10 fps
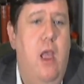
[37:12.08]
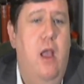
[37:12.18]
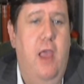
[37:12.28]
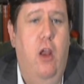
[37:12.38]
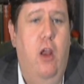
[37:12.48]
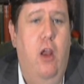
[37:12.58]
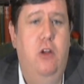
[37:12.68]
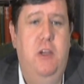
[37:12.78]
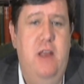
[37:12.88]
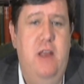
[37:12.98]
Their
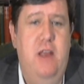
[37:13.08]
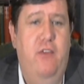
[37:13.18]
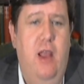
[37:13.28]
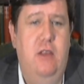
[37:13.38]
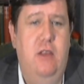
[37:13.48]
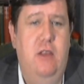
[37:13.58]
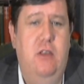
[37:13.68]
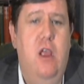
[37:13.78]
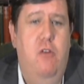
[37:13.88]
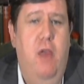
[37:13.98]
Lordships nevertheless
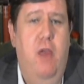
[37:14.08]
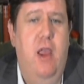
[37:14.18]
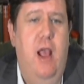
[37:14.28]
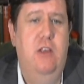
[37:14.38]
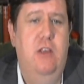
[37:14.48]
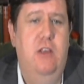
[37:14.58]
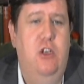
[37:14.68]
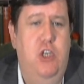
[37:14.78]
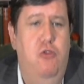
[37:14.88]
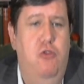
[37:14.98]
recognise that
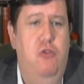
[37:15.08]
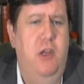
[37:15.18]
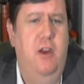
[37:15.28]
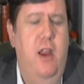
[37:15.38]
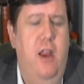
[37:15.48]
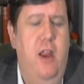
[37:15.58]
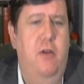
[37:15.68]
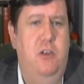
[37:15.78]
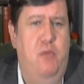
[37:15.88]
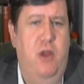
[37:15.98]
too rigid
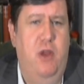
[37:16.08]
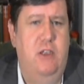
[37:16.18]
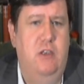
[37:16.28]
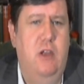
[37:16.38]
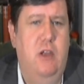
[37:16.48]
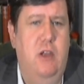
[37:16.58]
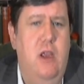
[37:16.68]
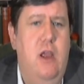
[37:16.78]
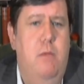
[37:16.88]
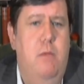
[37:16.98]
adherence to precedent
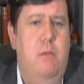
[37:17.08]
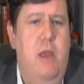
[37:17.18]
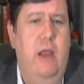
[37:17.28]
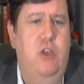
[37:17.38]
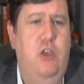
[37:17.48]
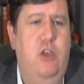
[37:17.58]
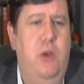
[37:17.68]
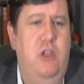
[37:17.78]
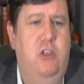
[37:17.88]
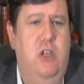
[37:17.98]
may lead to
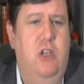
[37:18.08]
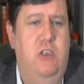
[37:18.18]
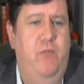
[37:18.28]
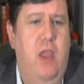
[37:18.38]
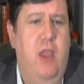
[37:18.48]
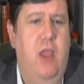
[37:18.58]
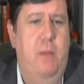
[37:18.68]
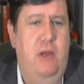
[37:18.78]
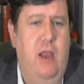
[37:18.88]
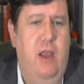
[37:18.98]
injustice in a
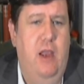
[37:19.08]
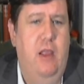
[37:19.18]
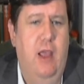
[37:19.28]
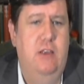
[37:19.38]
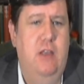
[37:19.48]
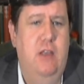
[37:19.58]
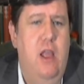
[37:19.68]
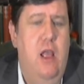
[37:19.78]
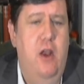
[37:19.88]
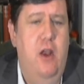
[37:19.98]
particular case,
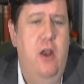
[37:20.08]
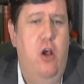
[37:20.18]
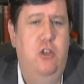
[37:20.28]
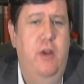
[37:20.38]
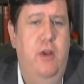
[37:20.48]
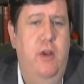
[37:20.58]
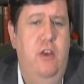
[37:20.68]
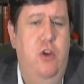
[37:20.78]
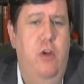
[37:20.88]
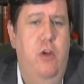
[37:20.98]
and also
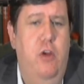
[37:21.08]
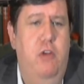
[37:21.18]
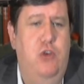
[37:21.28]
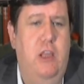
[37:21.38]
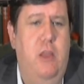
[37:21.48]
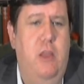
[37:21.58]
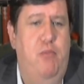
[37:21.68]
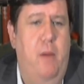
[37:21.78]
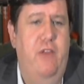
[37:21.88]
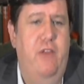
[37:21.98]
unduly restrict the
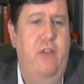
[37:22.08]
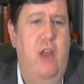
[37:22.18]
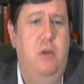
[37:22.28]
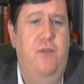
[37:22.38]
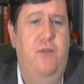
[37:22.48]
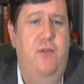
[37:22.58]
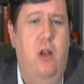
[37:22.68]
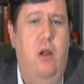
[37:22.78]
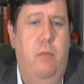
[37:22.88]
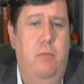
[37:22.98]
proper development of the
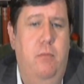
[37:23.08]
law.